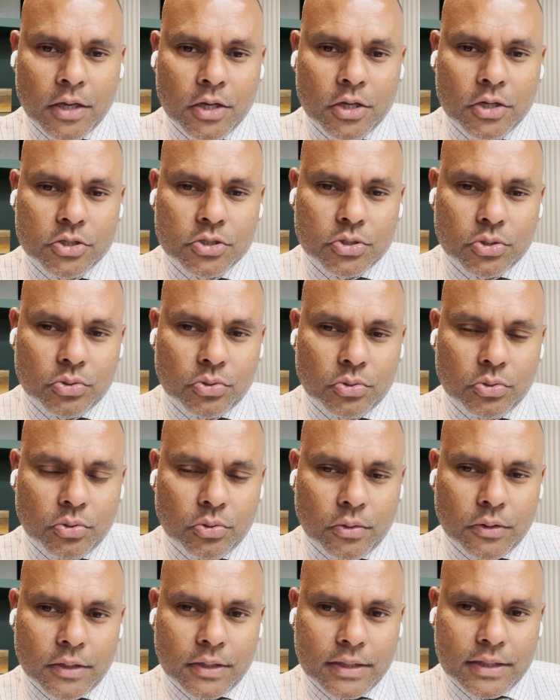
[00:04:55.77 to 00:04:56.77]

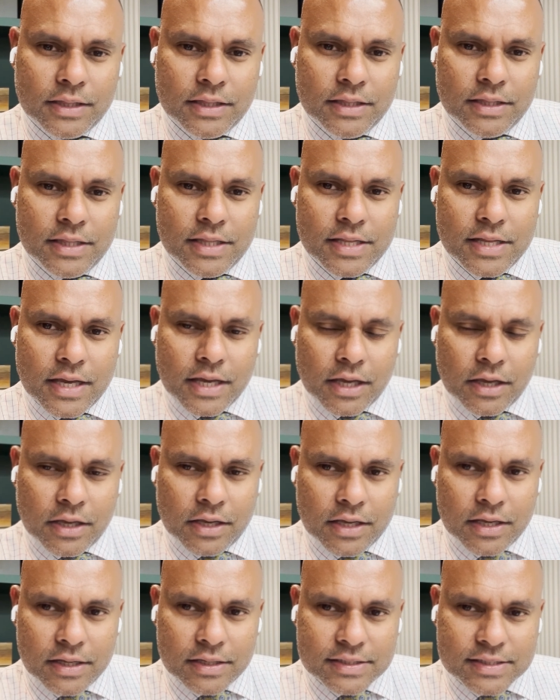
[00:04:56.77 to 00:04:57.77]
So
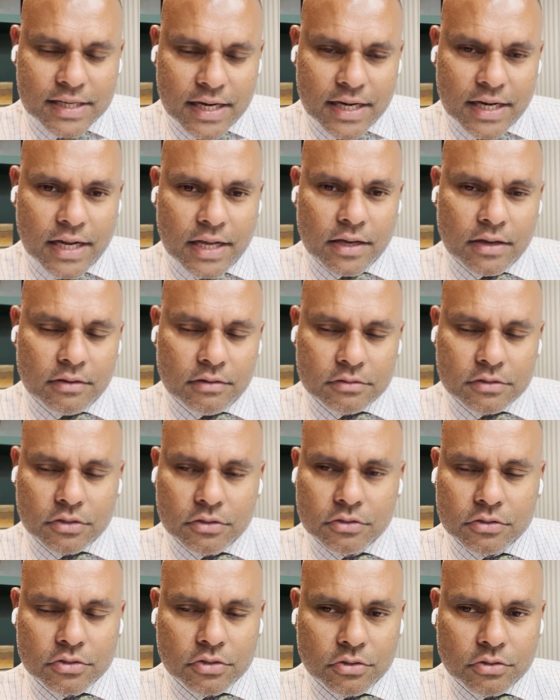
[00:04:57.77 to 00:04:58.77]
sending
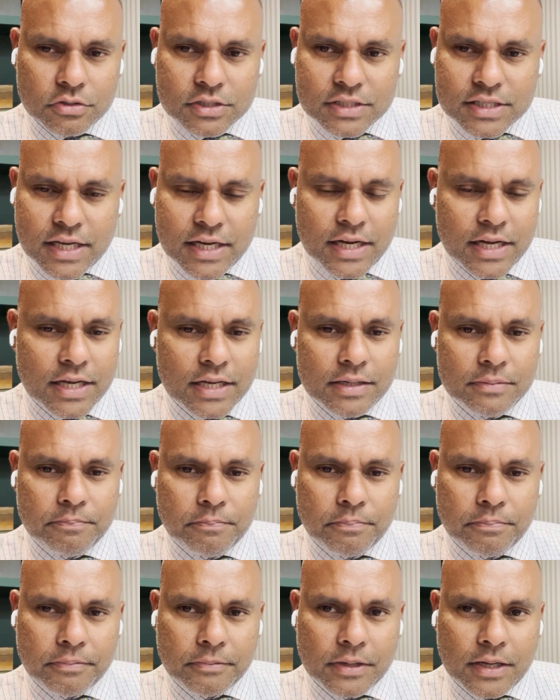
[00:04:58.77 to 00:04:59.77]
a
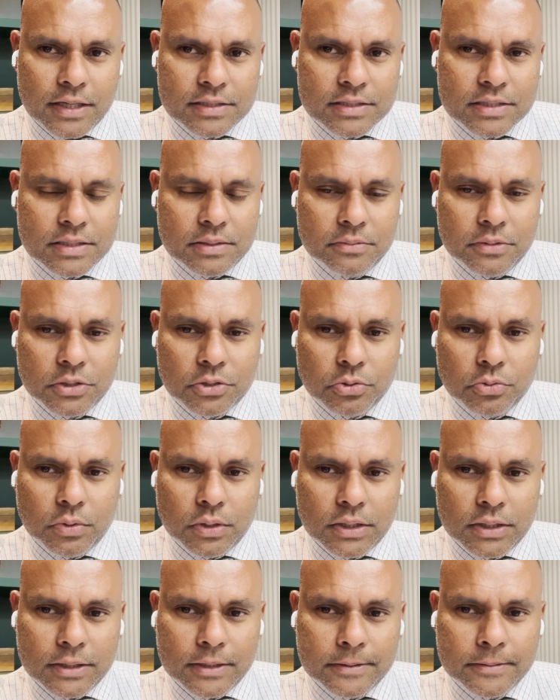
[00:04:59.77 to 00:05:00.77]
customer to
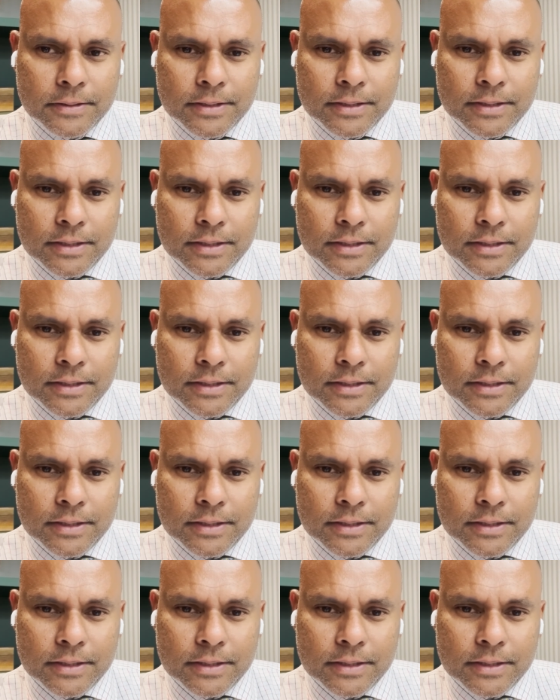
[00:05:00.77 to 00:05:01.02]
a